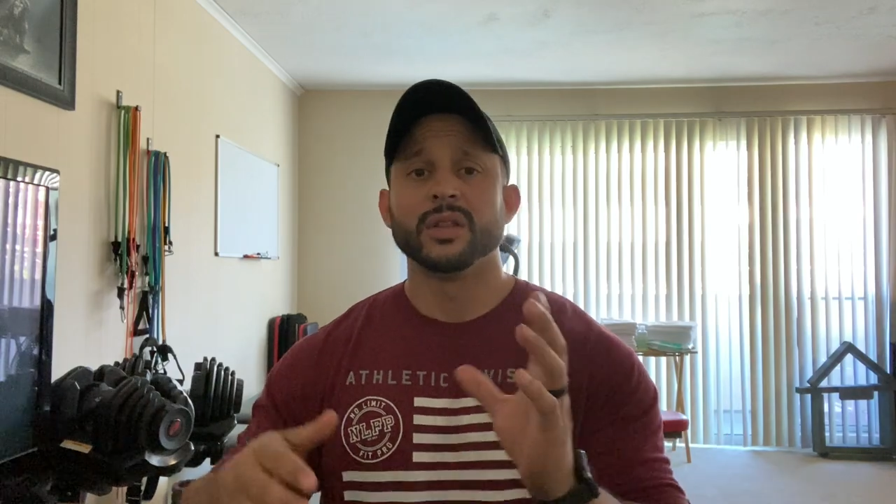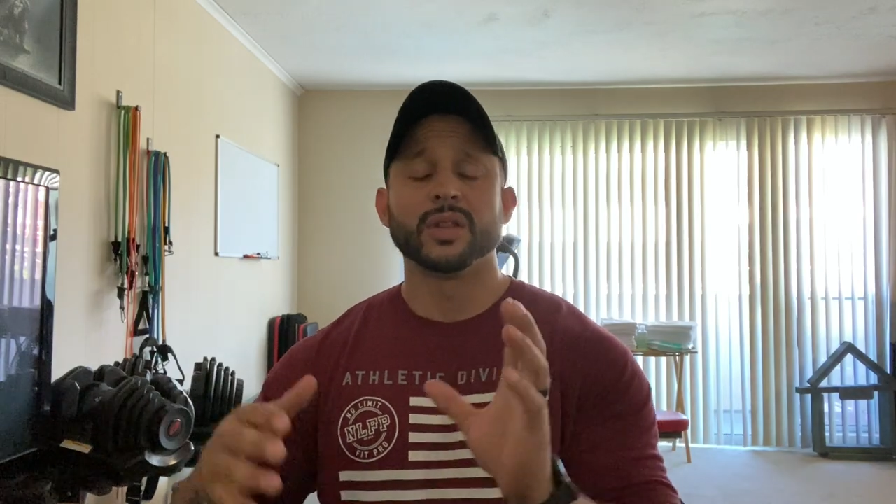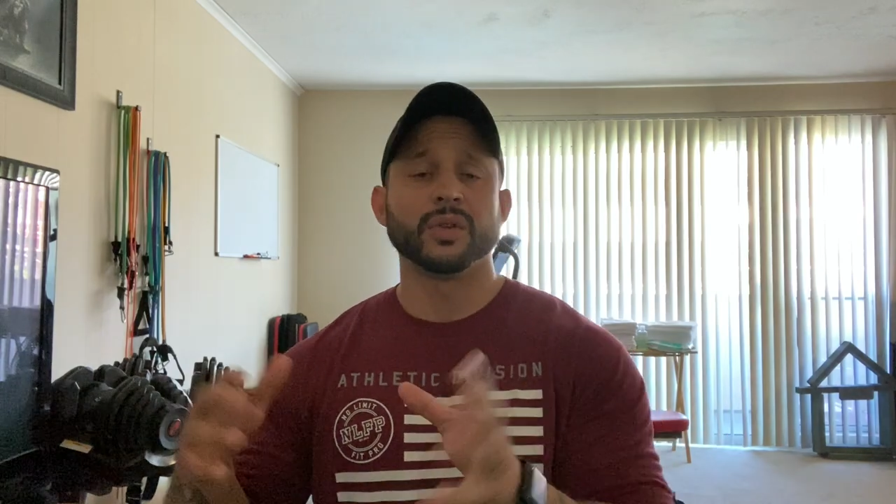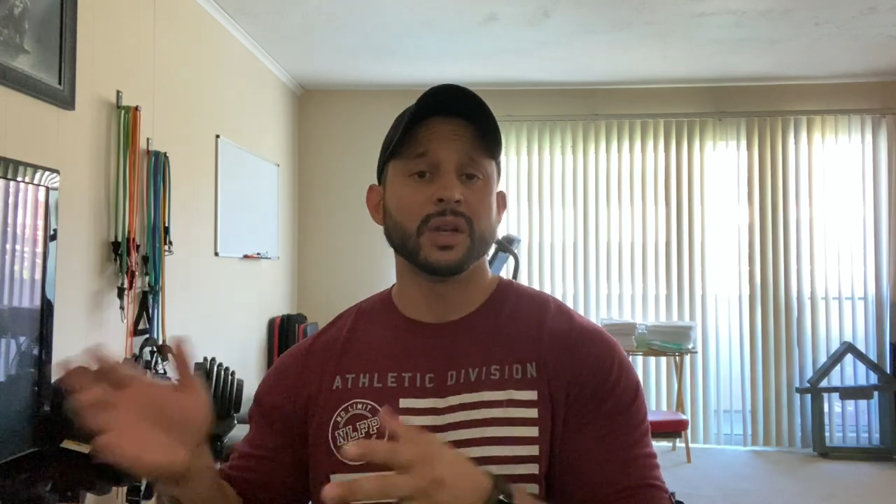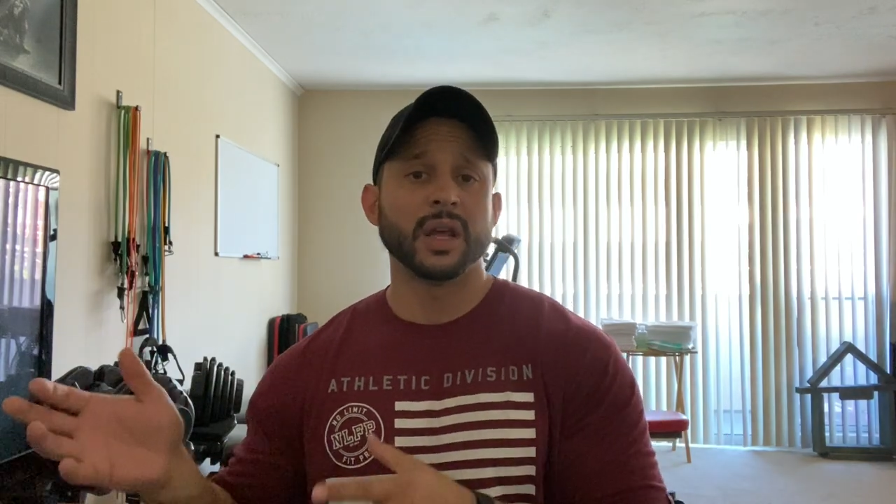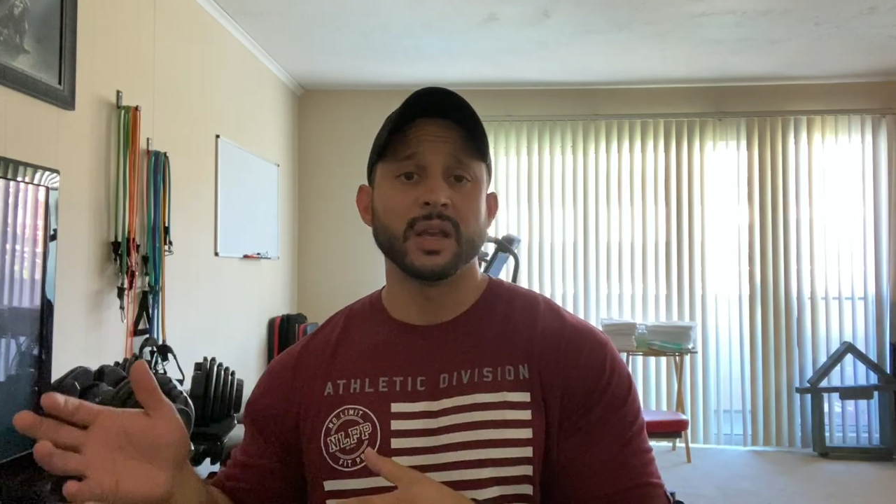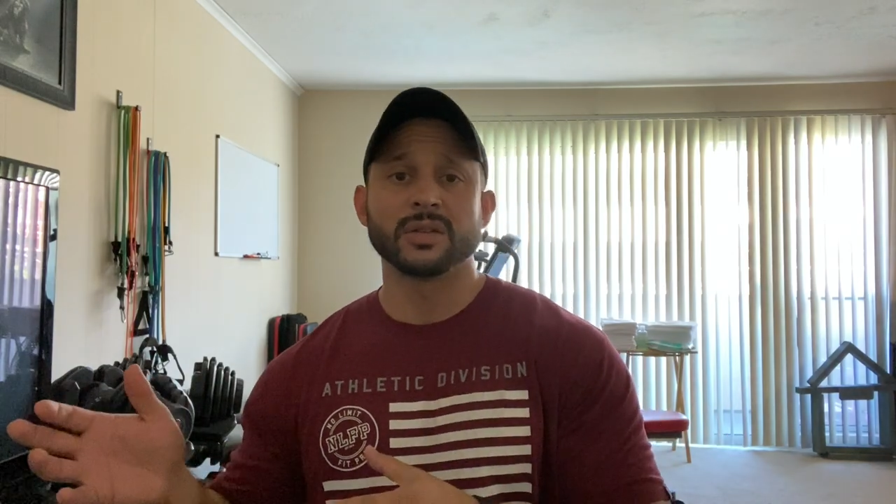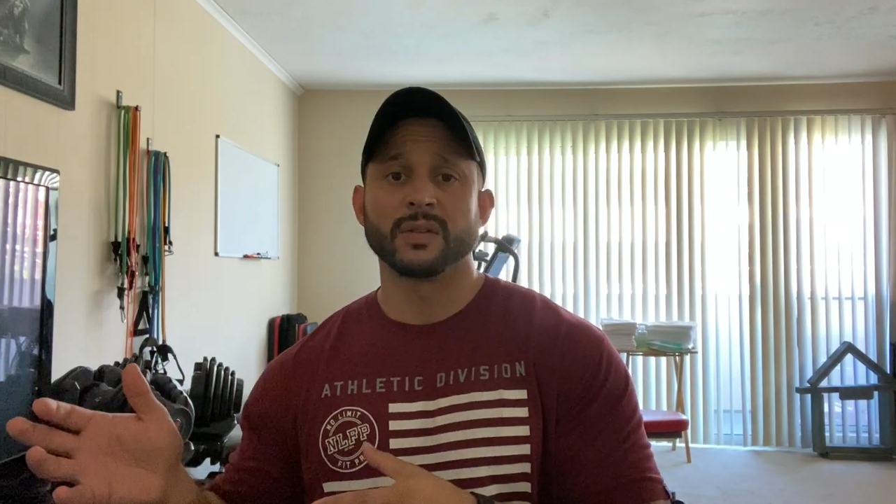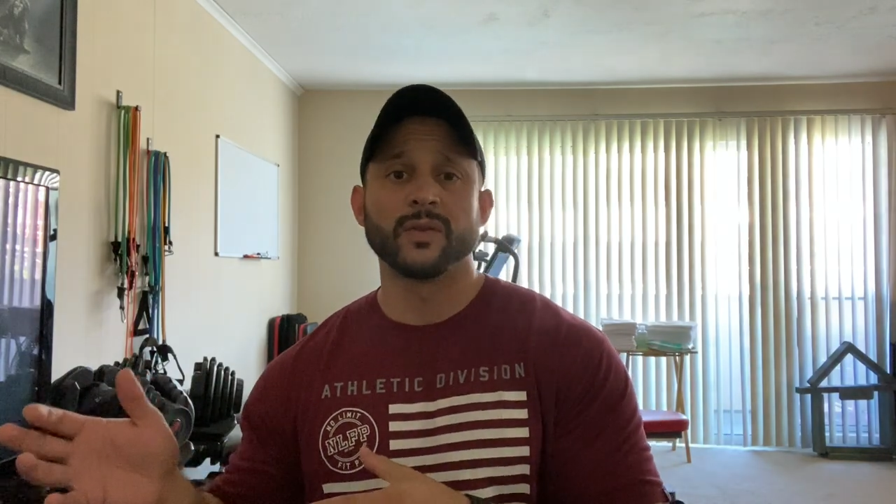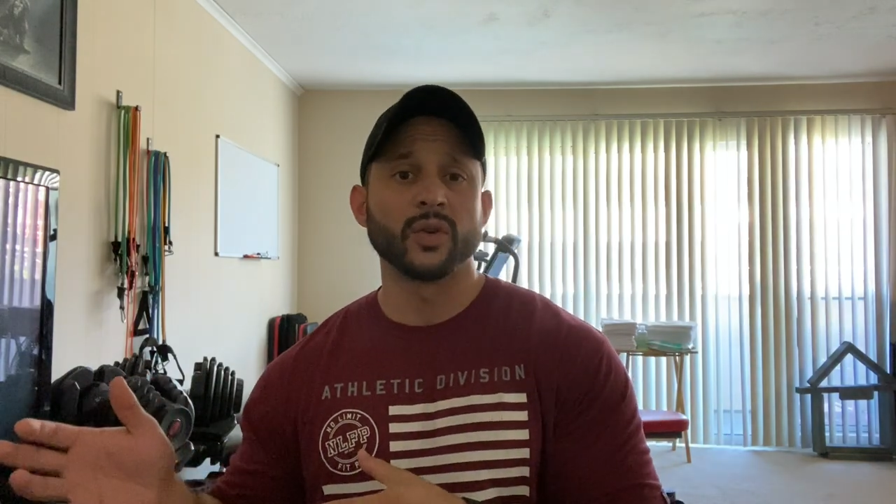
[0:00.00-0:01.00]
3
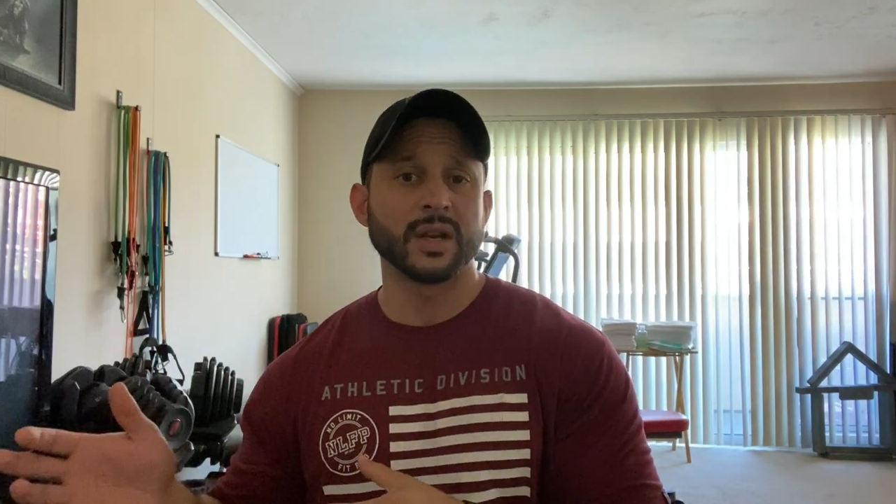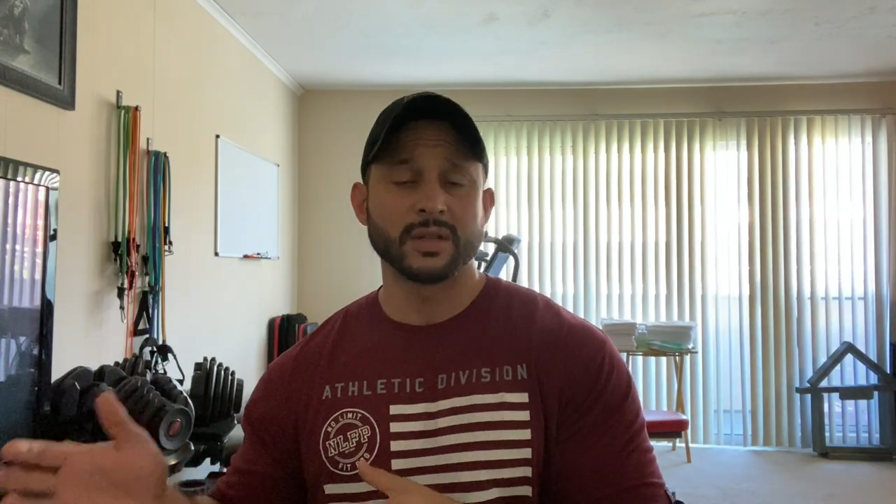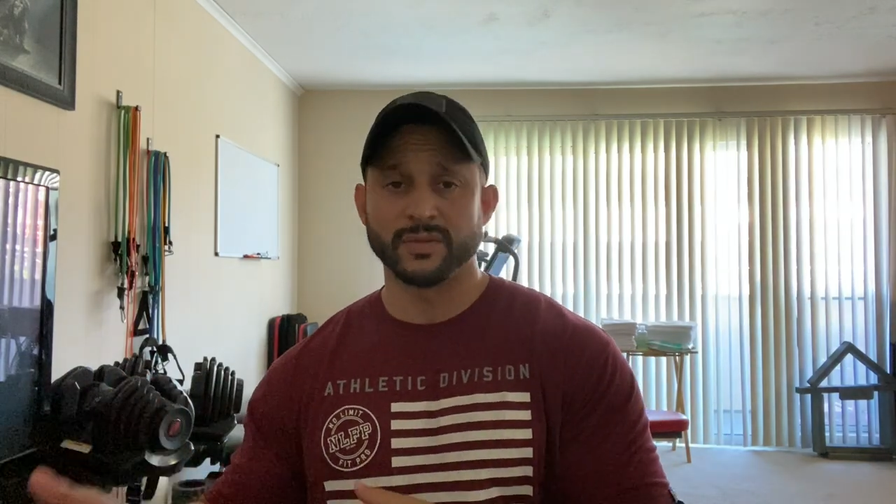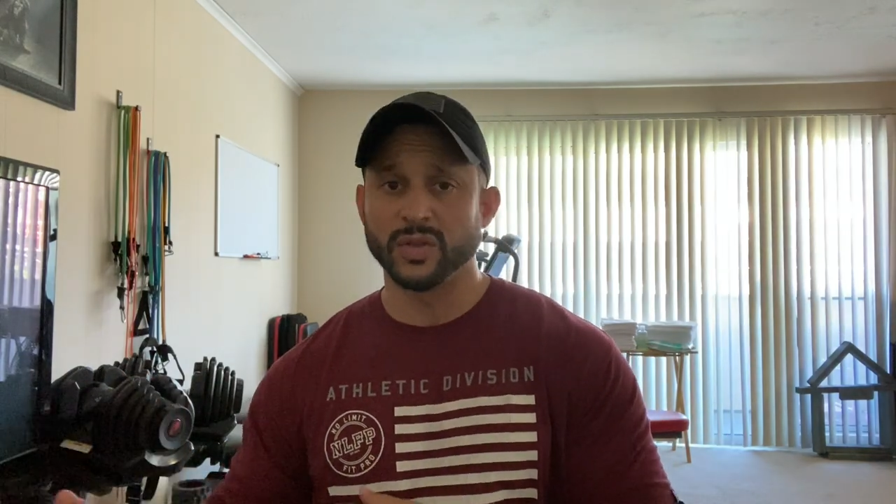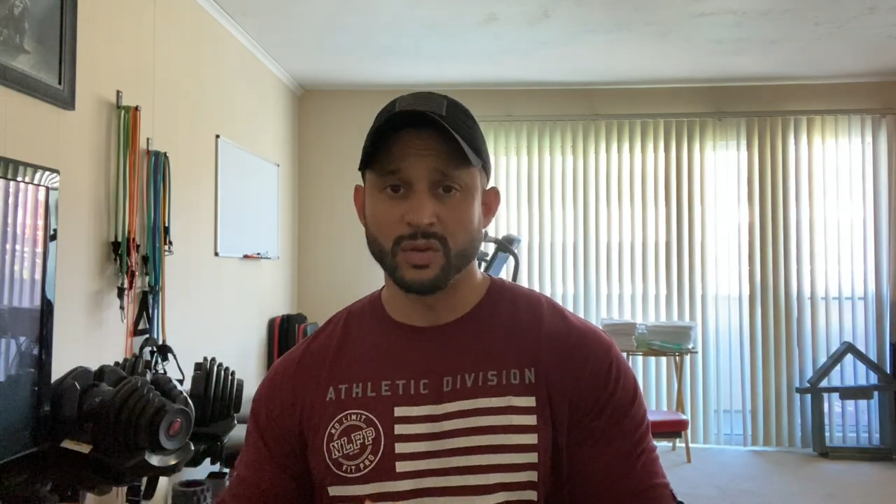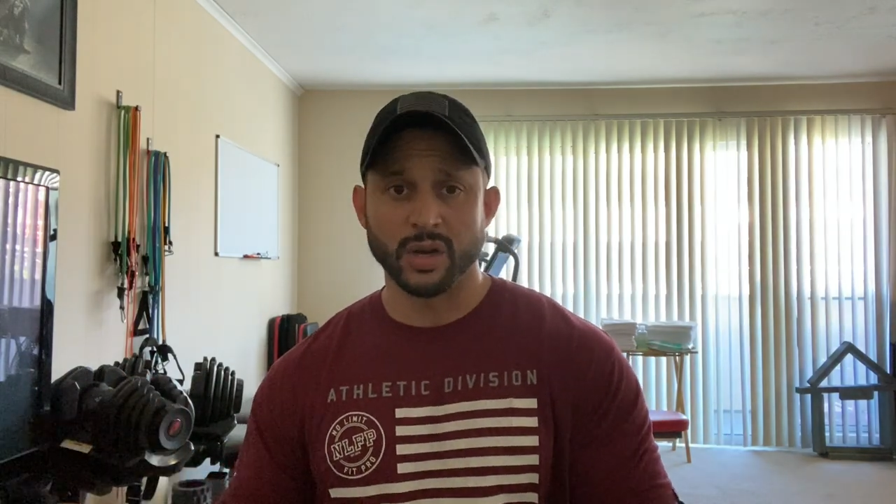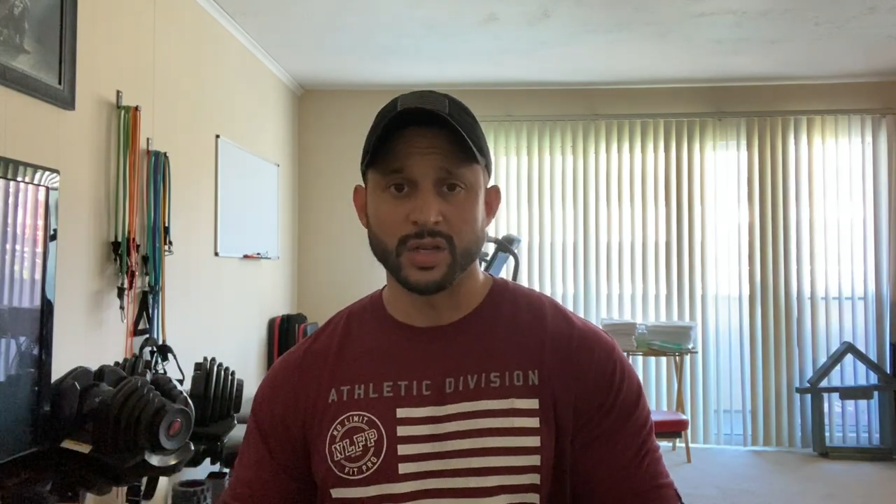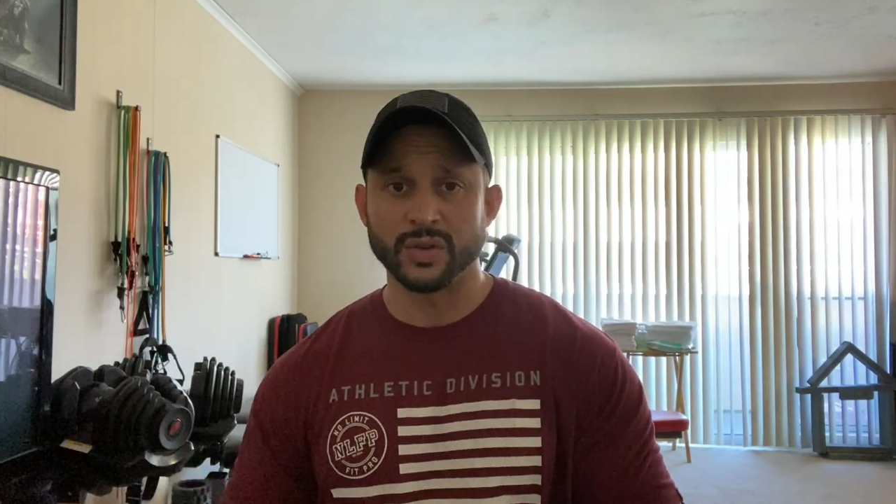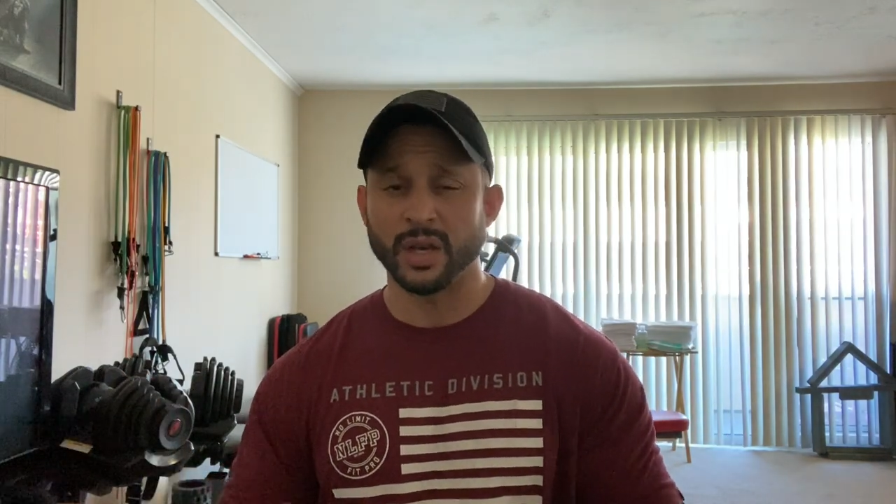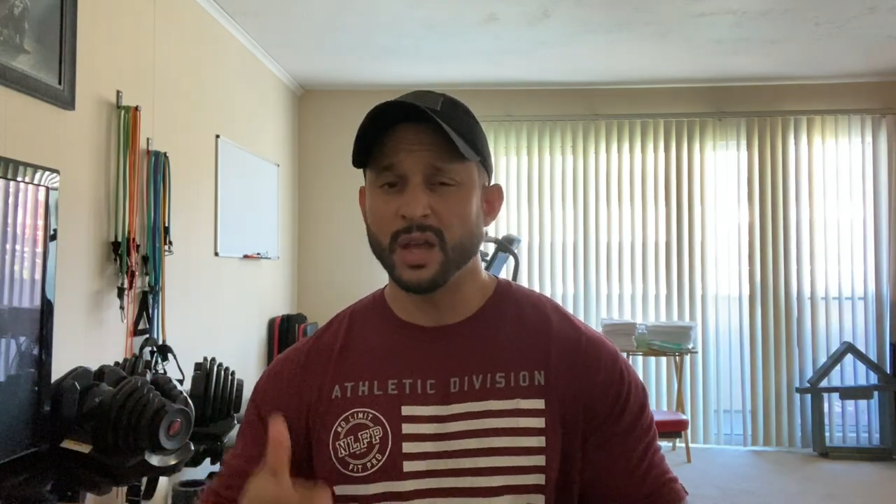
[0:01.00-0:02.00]
days or 4 days of
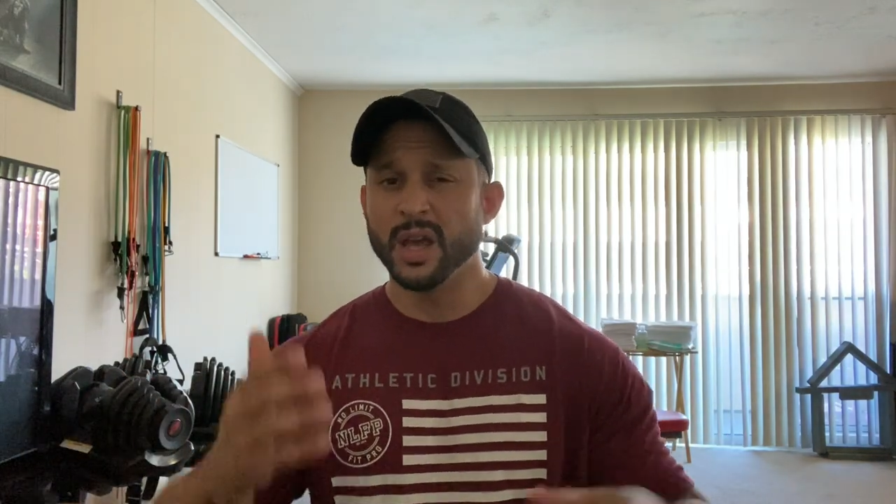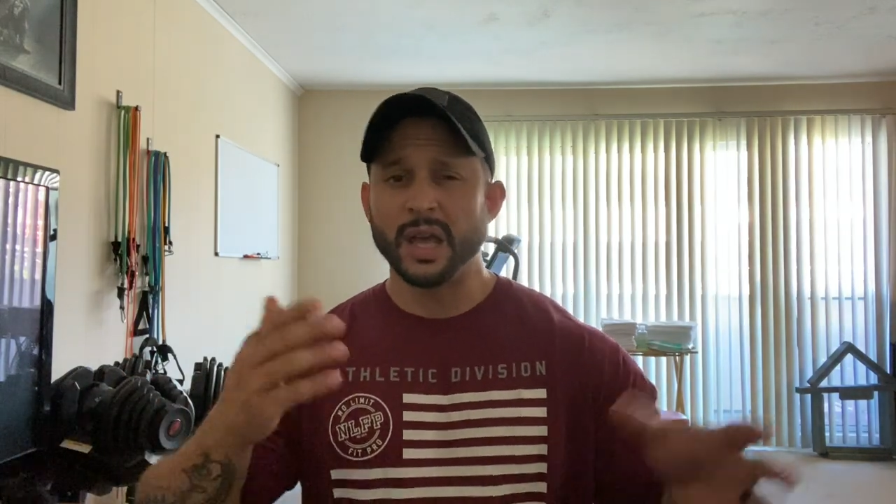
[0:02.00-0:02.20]
200.